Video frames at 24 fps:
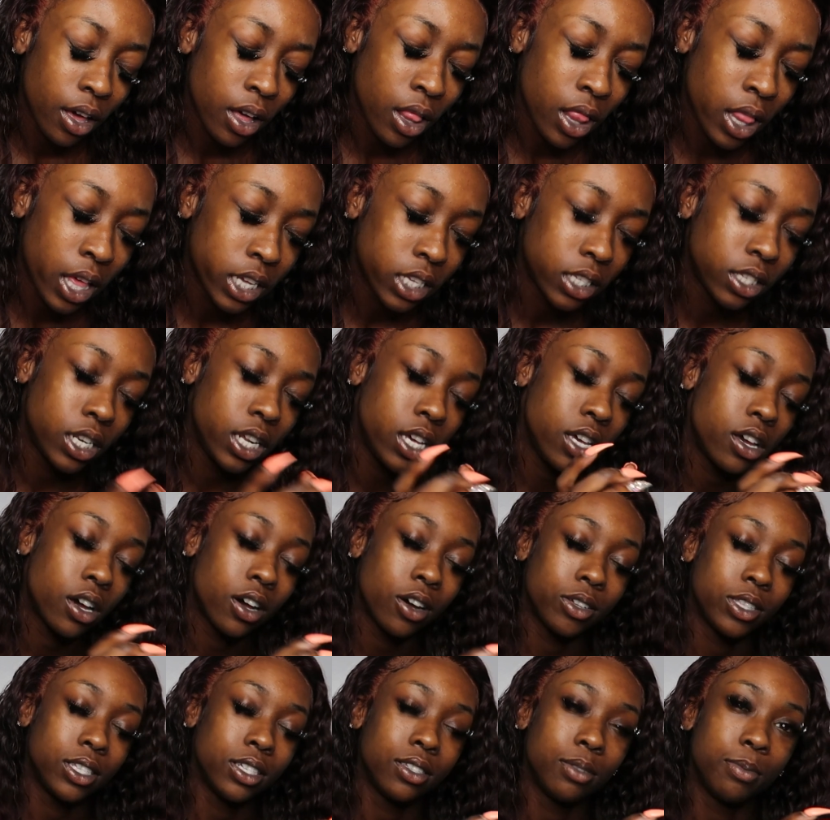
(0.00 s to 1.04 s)
let's
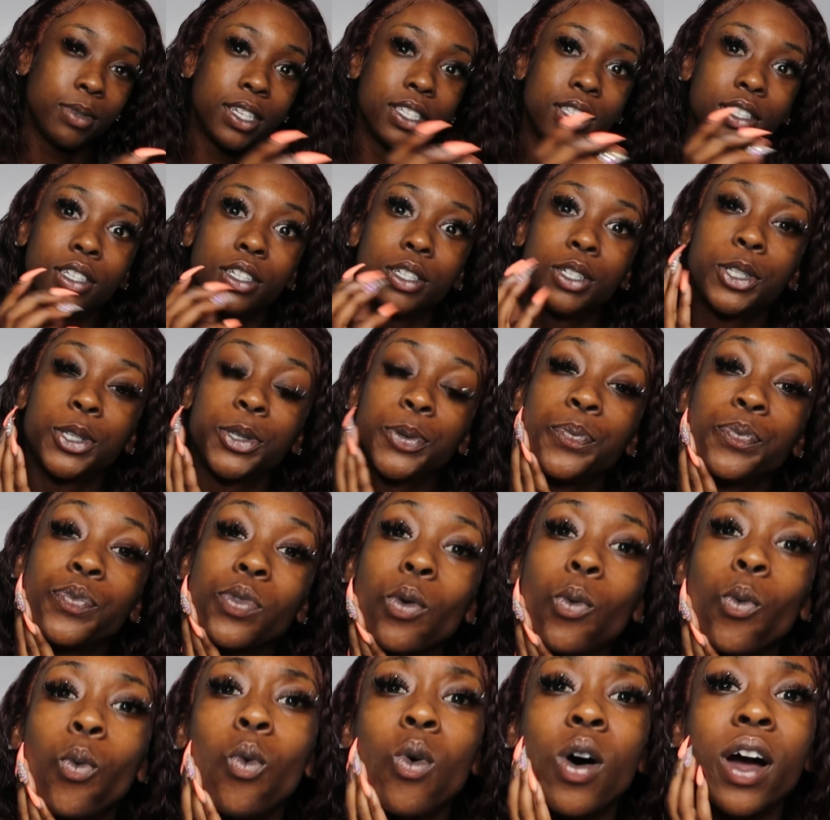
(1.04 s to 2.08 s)
decode this message
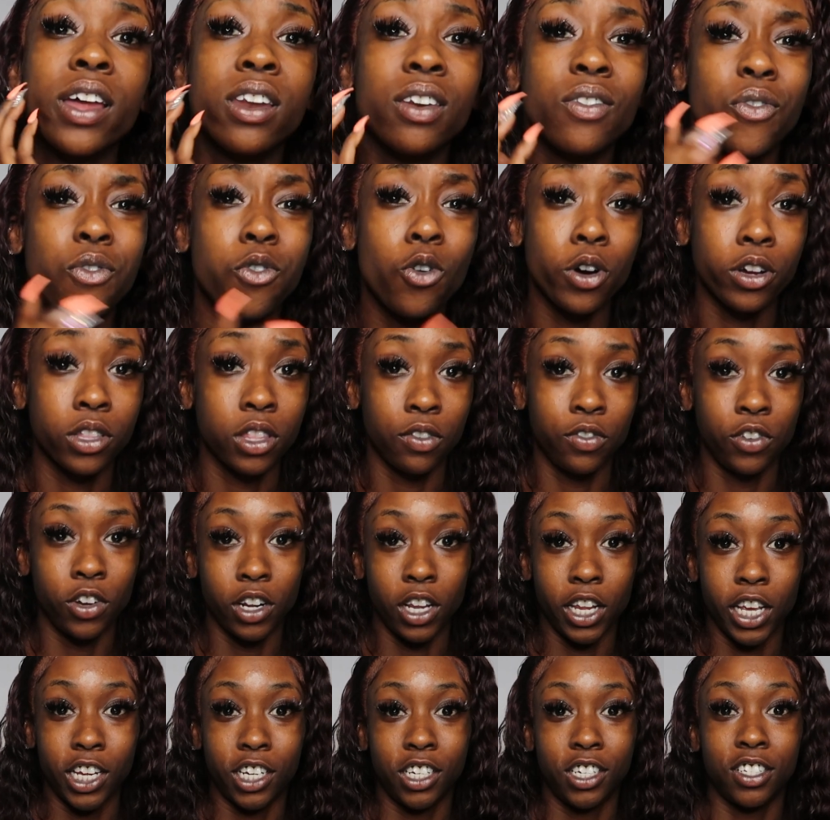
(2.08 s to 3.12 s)
one fourth of
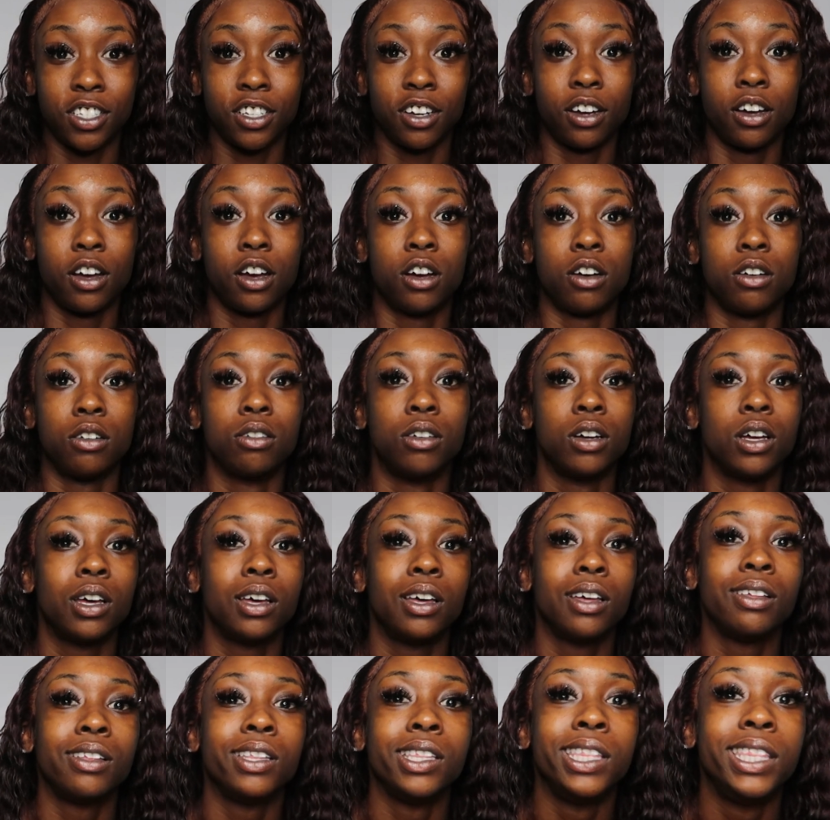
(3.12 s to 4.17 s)
your lashes are gone
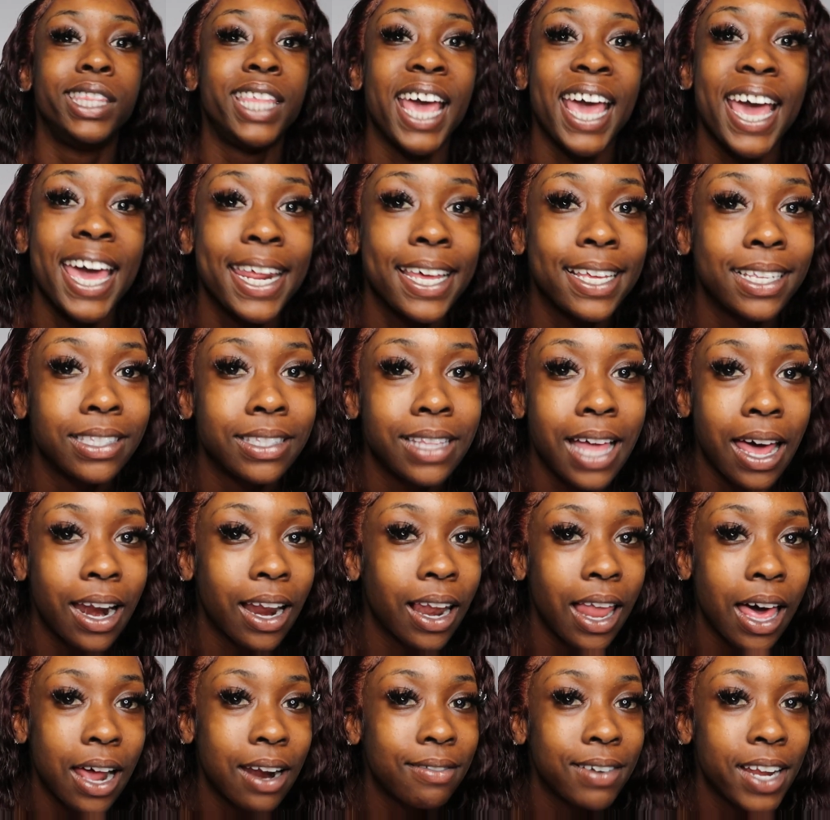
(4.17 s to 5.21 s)
that is not
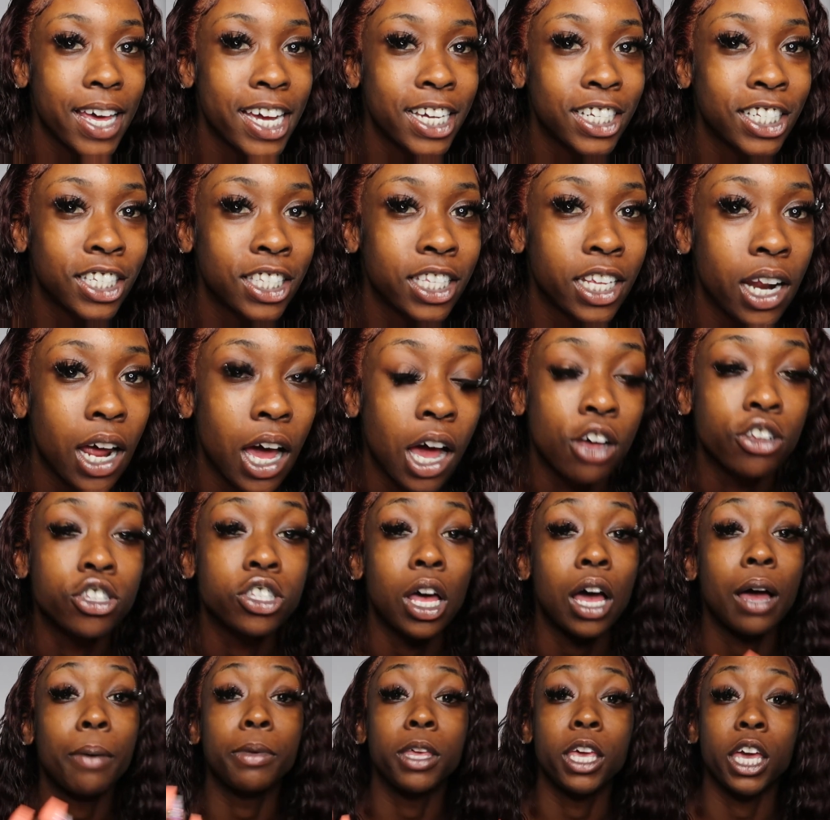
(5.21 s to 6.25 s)
a lot of lashes at all
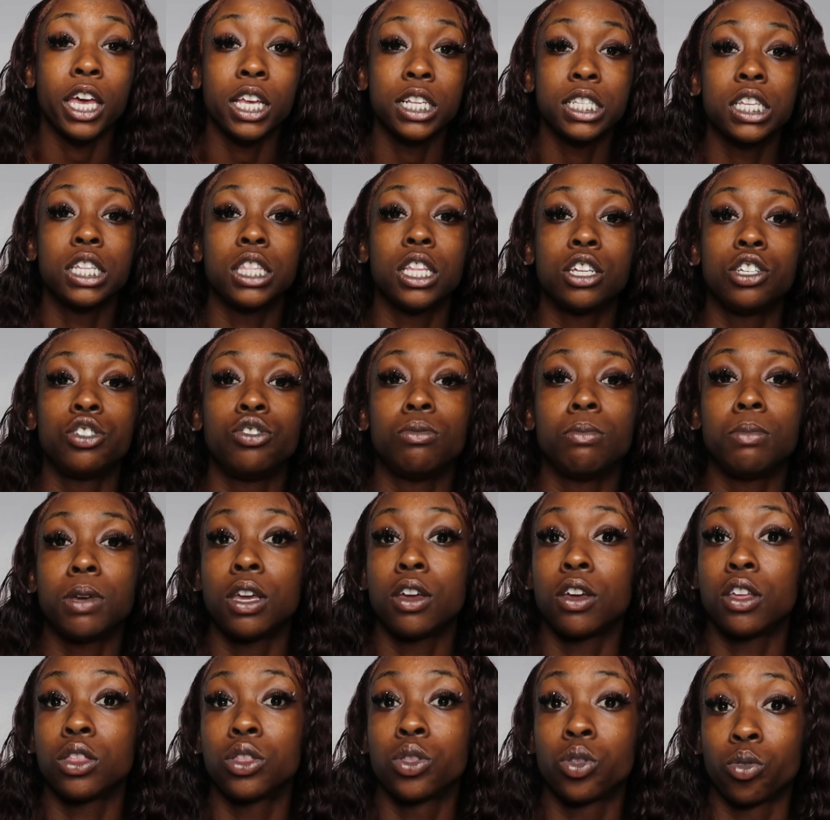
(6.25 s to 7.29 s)
so i'm guessing that you
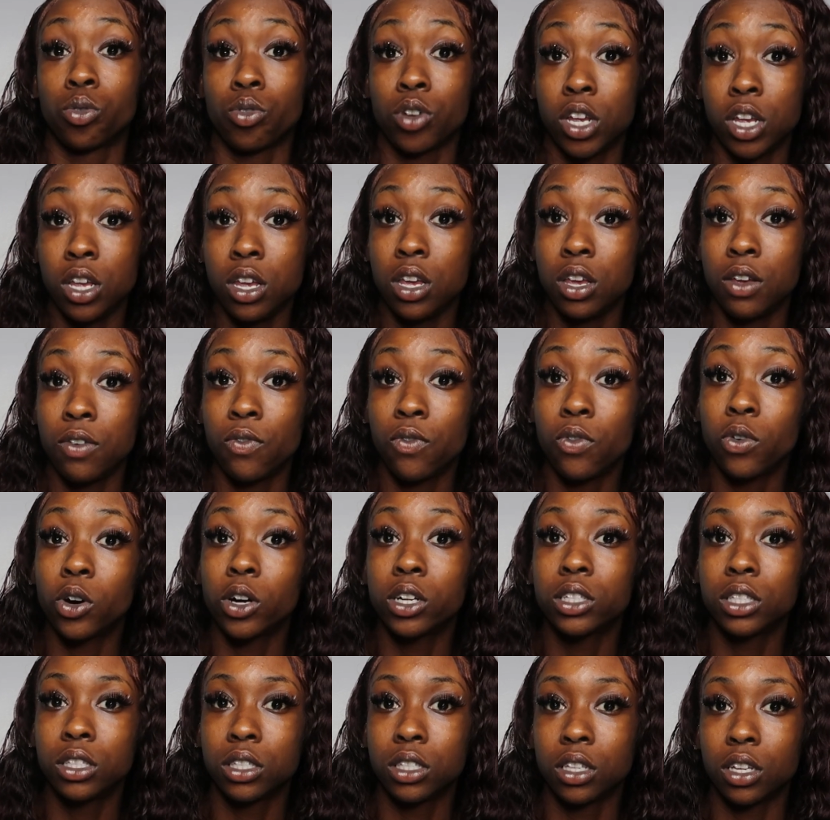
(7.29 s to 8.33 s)
meant three
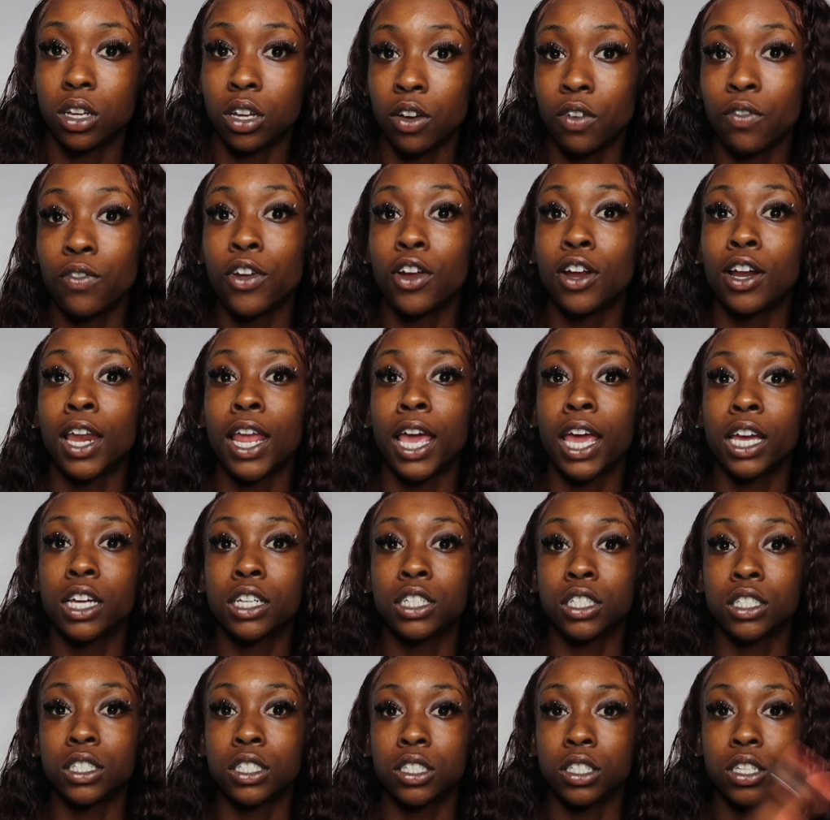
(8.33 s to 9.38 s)
fourths of your
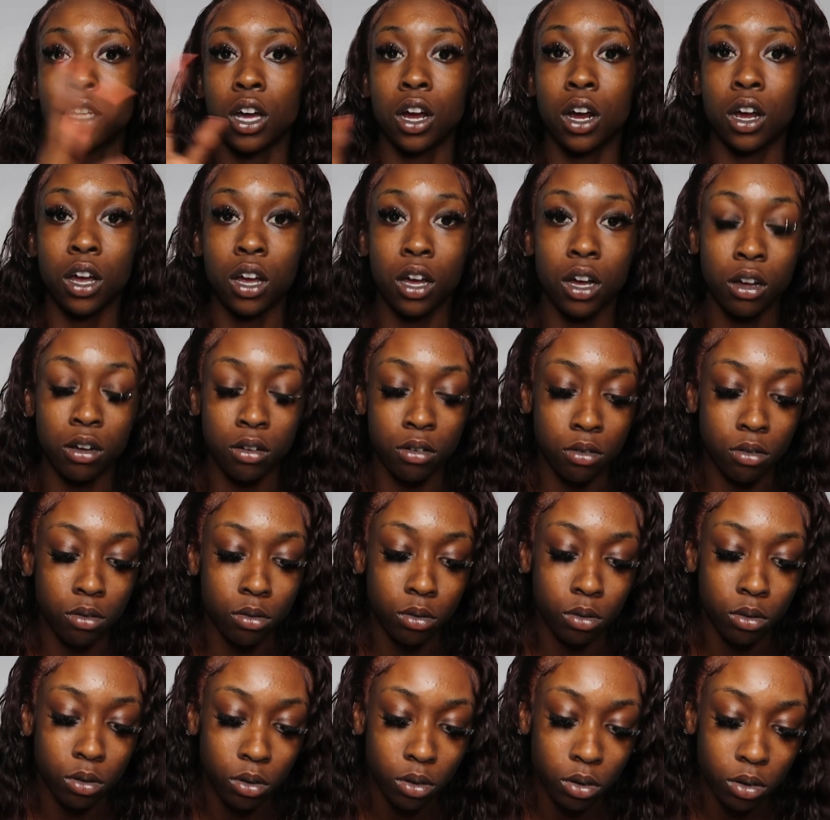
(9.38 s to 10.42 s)
lashes are gone
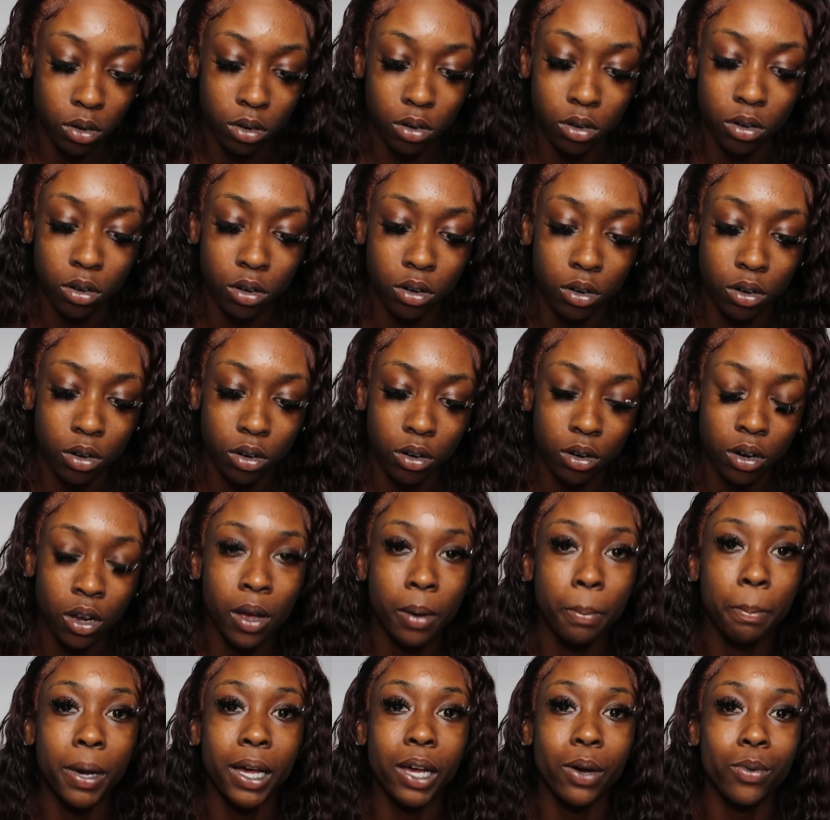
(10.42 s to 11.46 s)

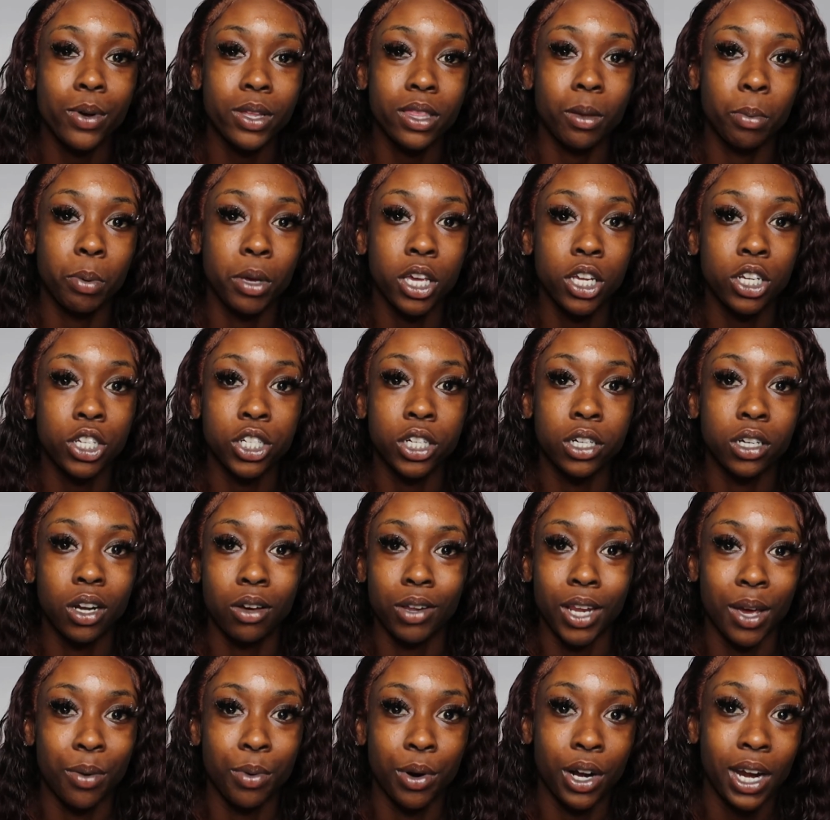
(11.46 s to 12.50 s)
but with the picture
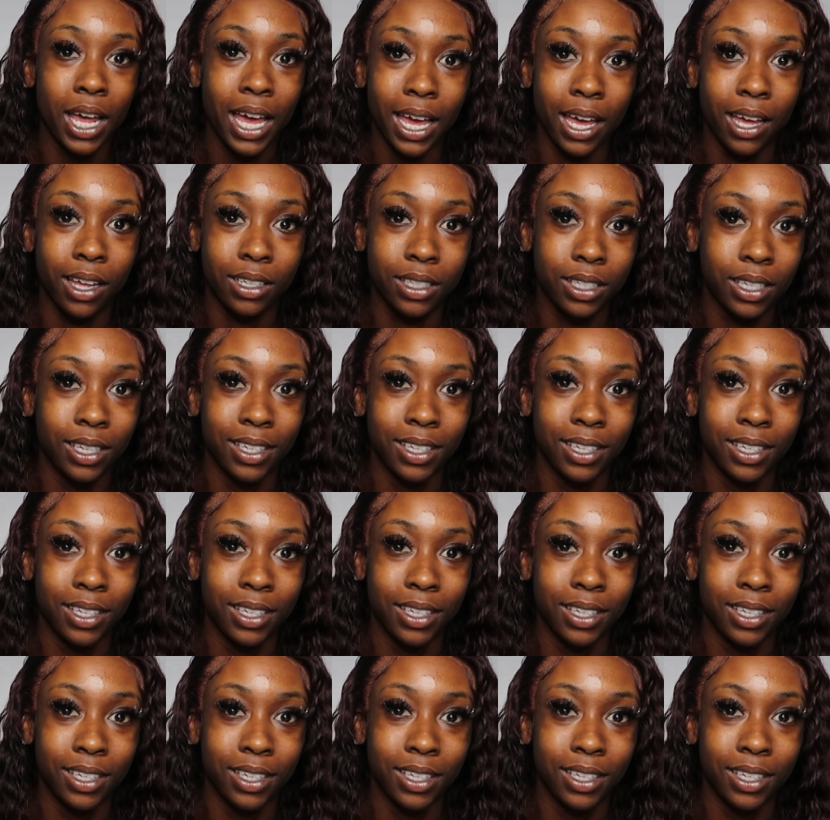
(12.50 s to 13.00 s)
no they were not